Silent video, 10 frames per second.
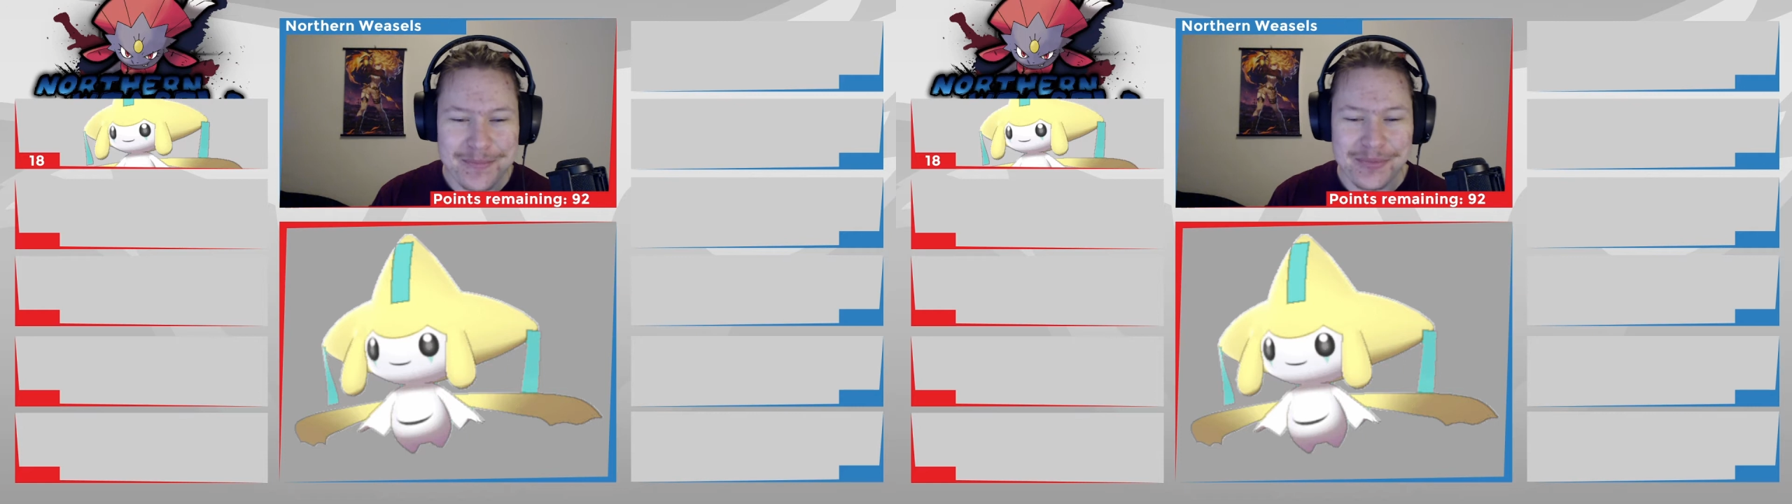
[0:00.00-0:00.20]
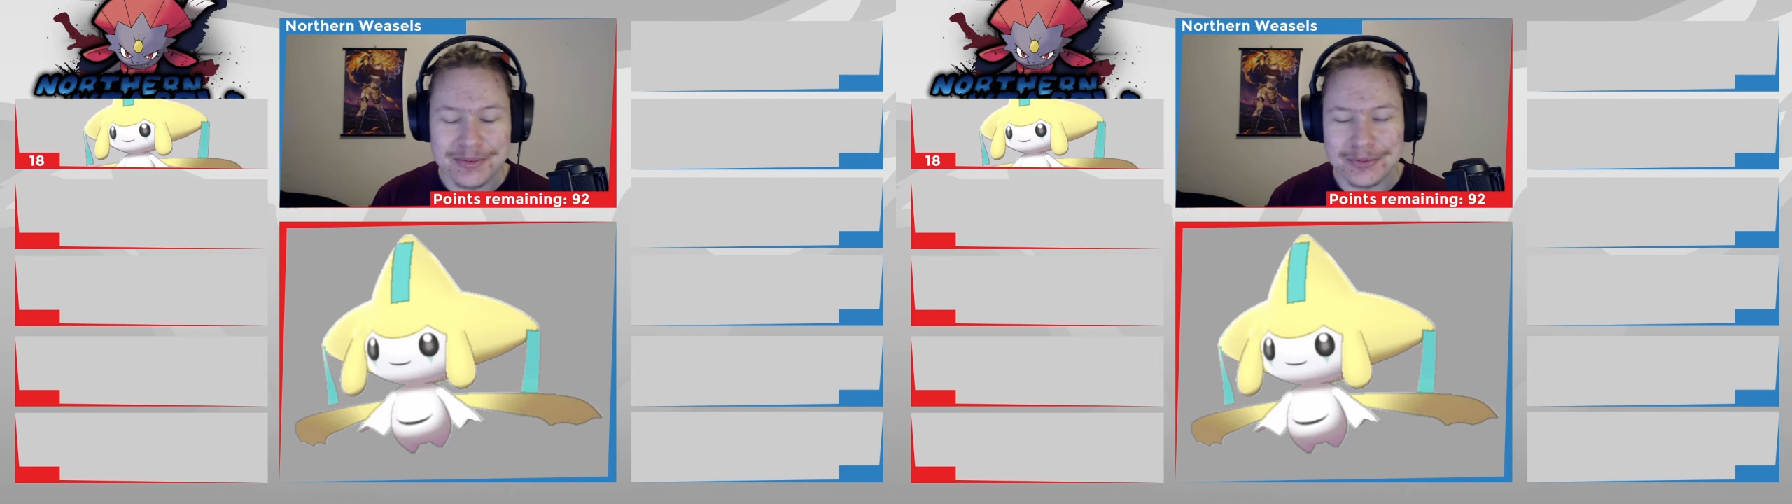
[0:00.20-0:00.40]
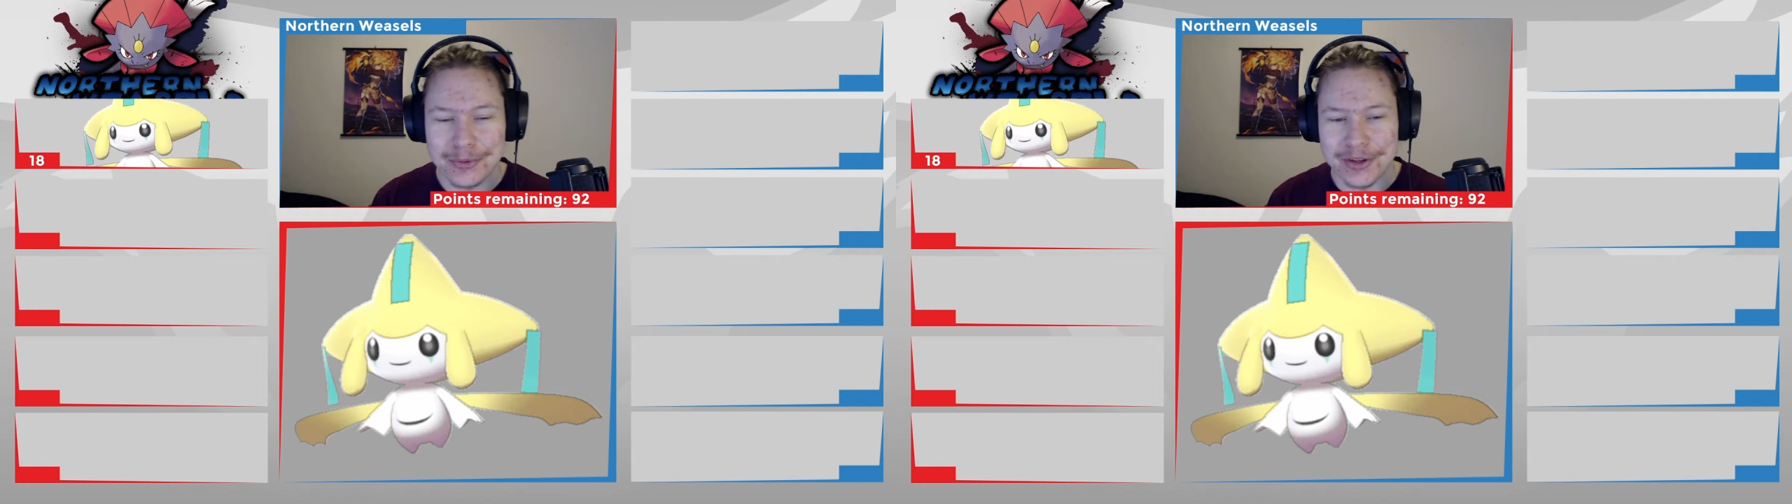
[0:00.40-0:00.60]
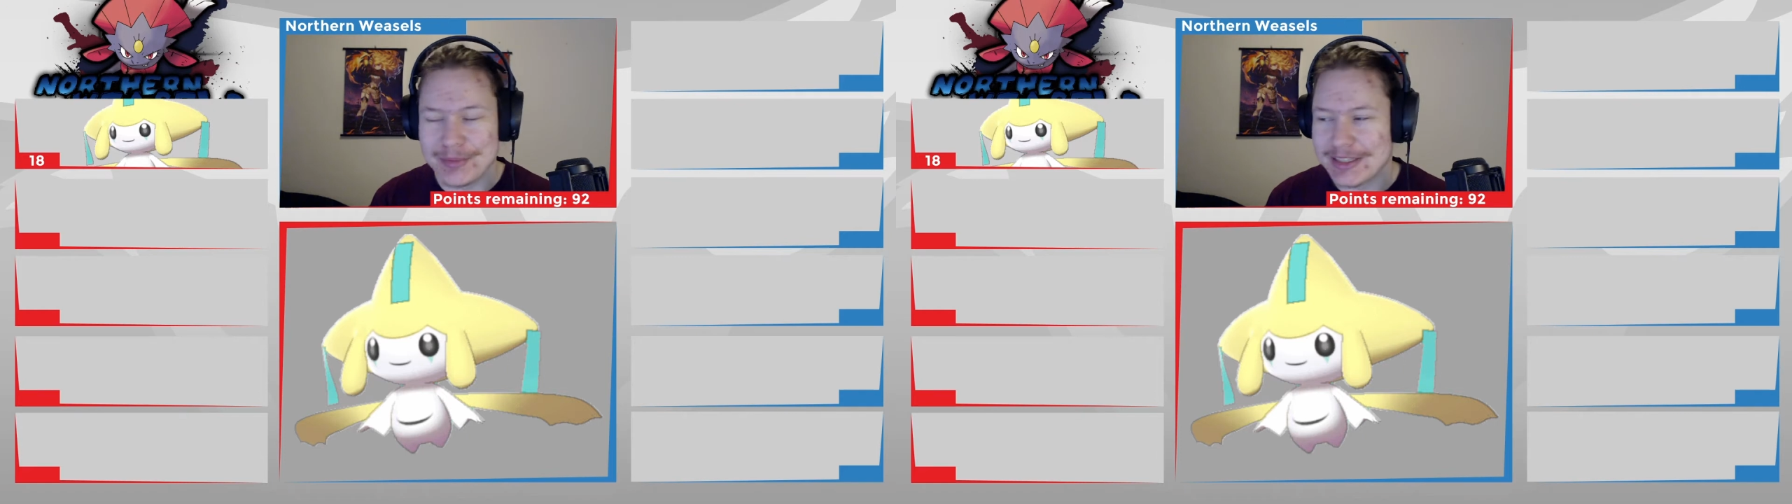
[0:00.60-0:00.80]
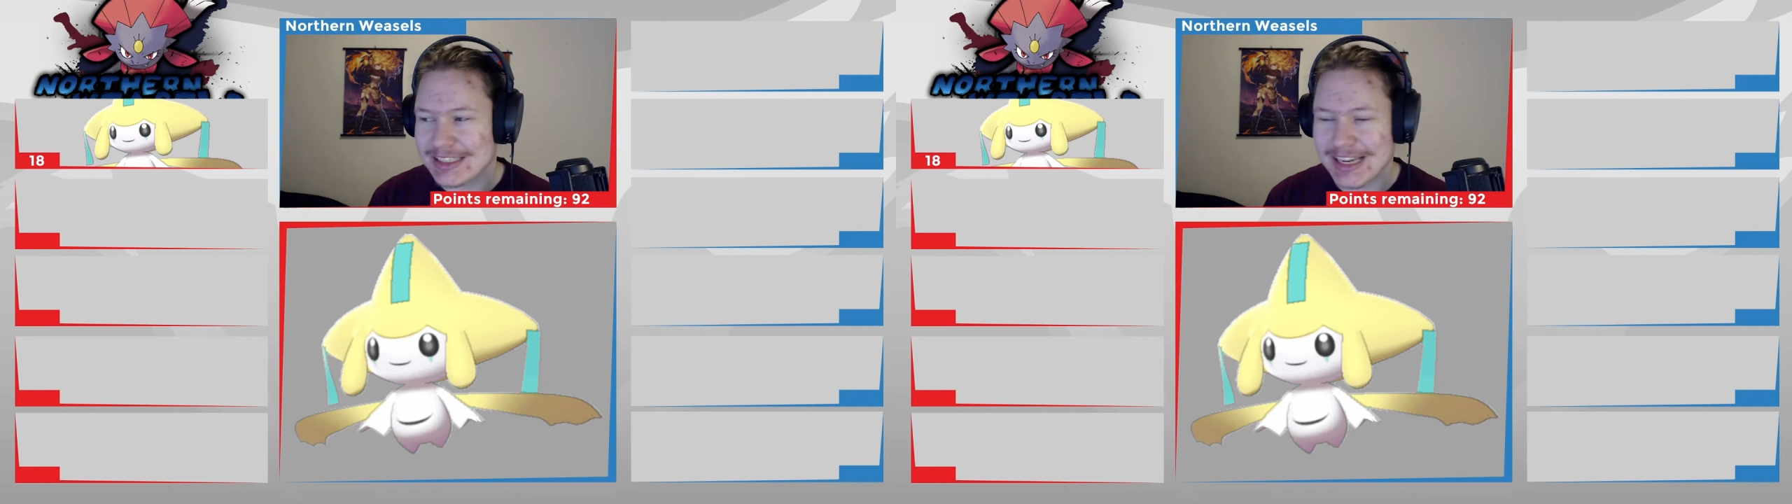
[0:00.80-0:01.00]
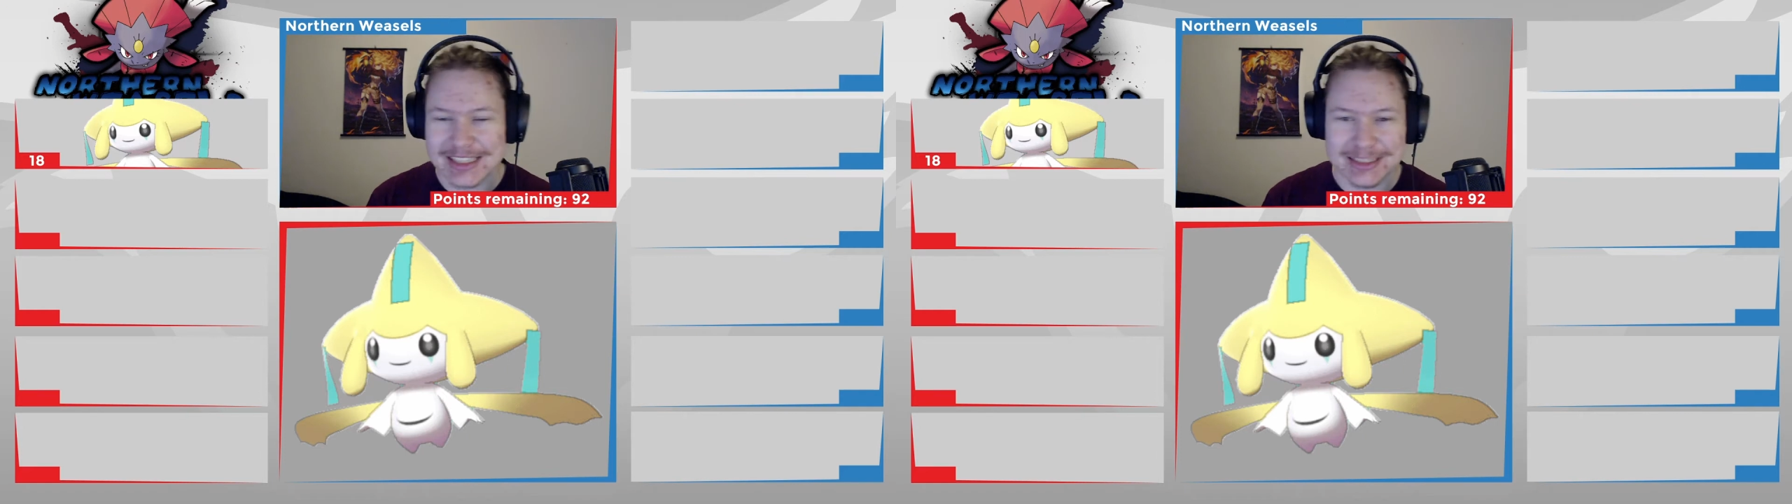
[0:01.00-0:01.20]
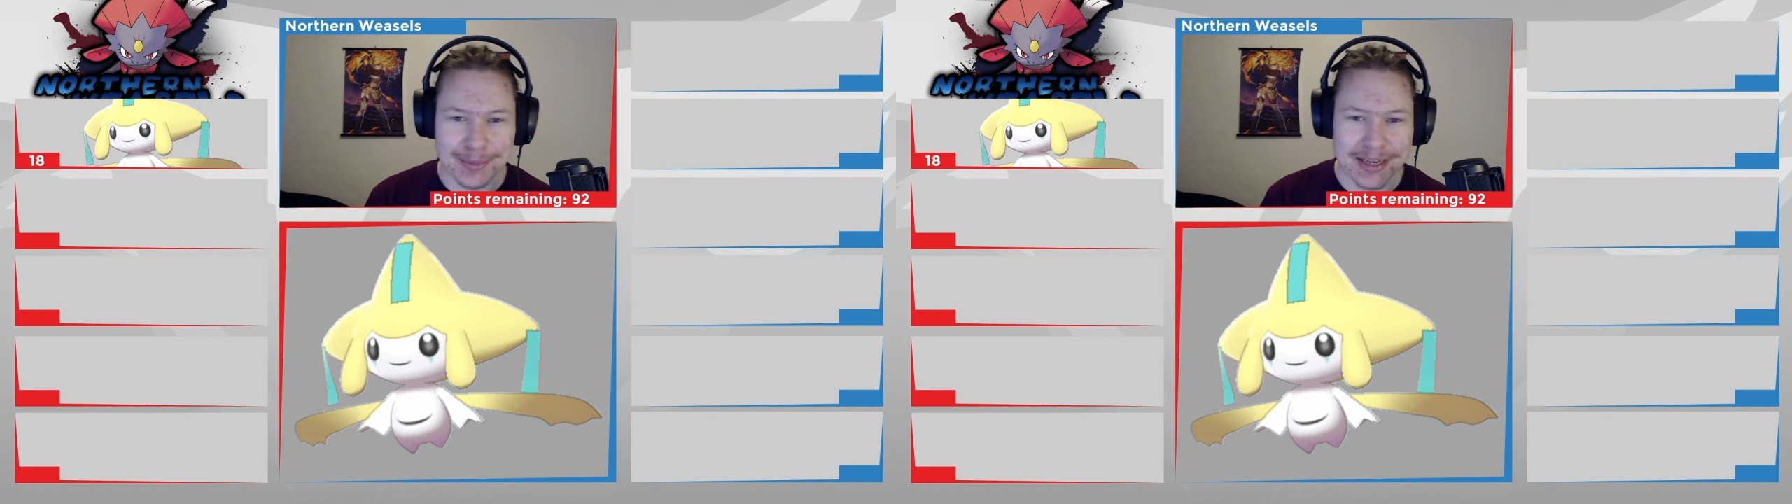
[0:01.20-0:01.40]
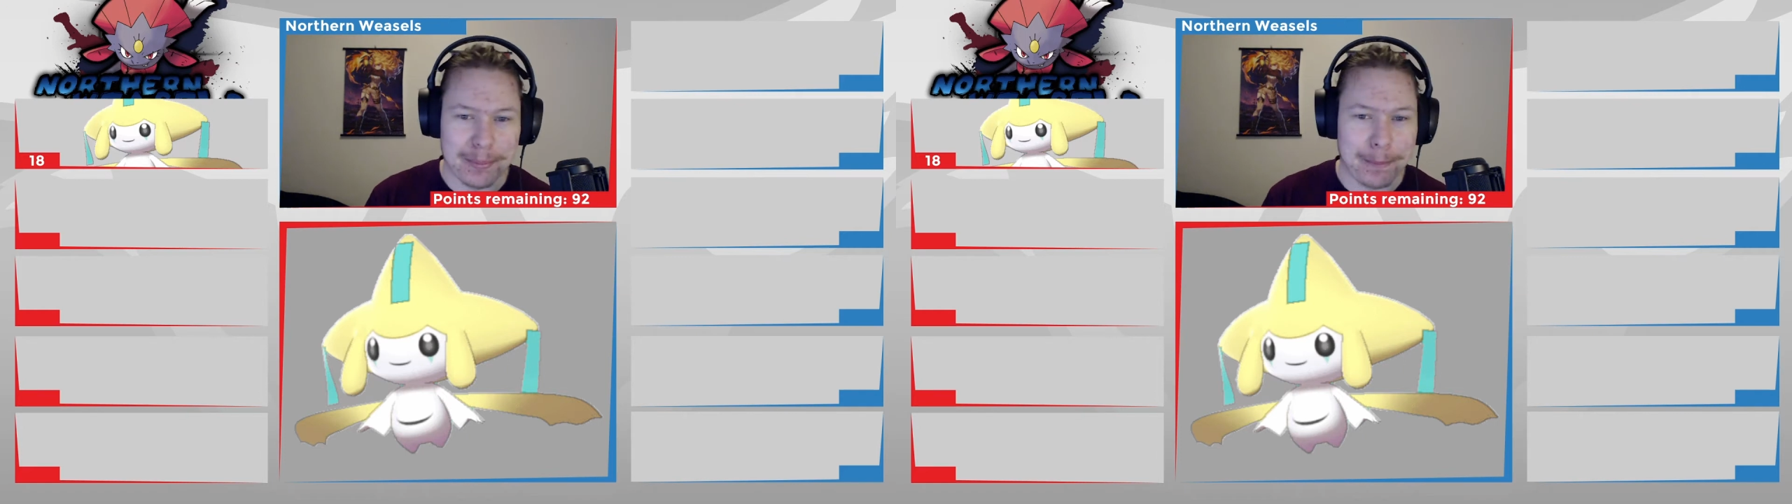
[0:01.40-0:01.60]
for him. It's like a
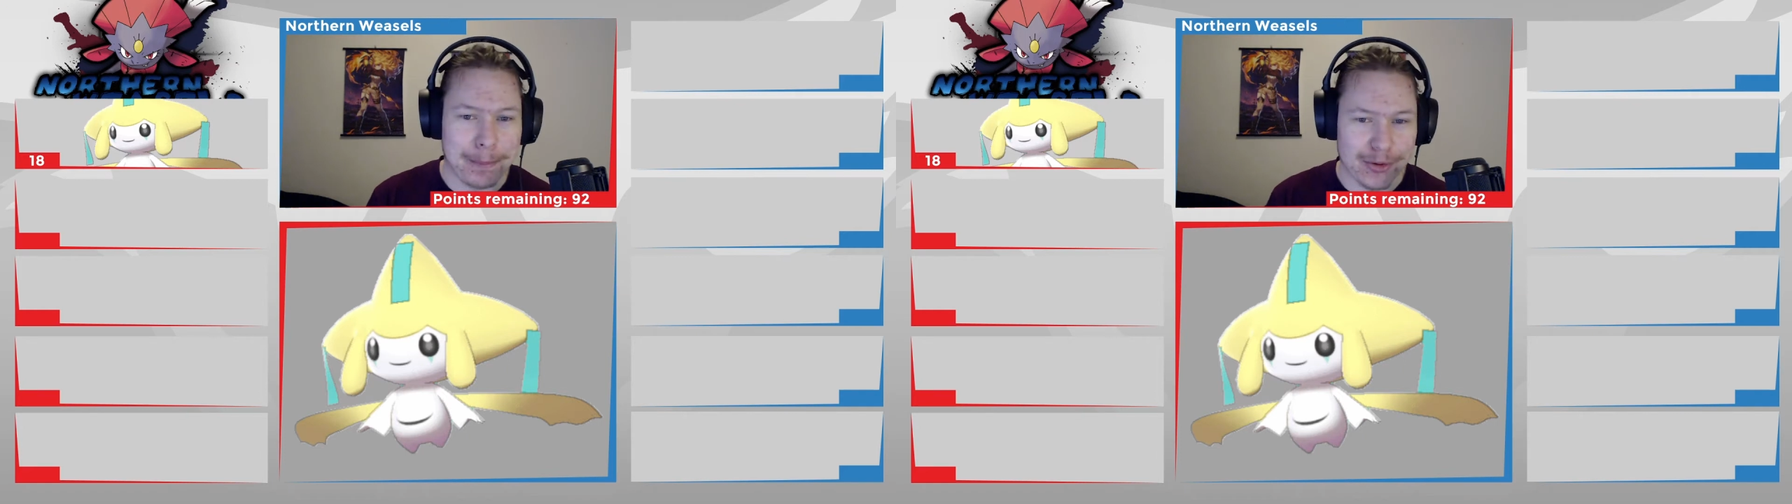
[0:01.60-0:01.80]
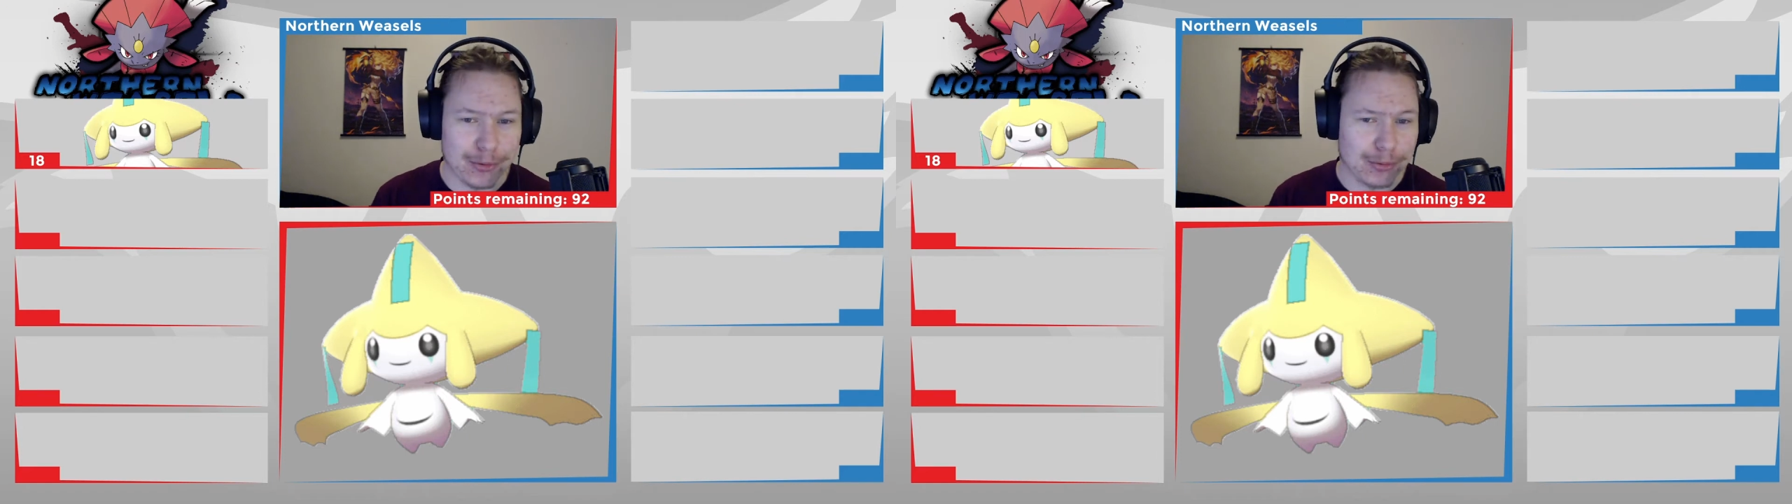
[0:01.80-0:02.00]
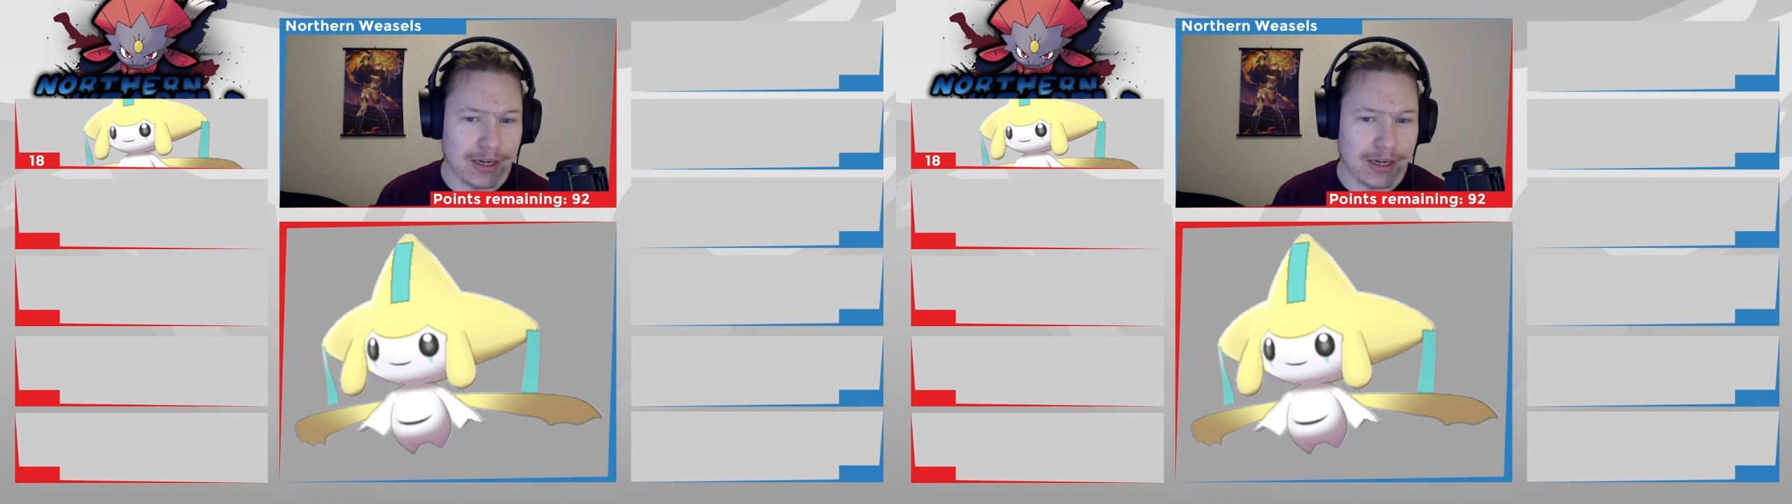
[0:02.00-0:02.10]
mini Mew,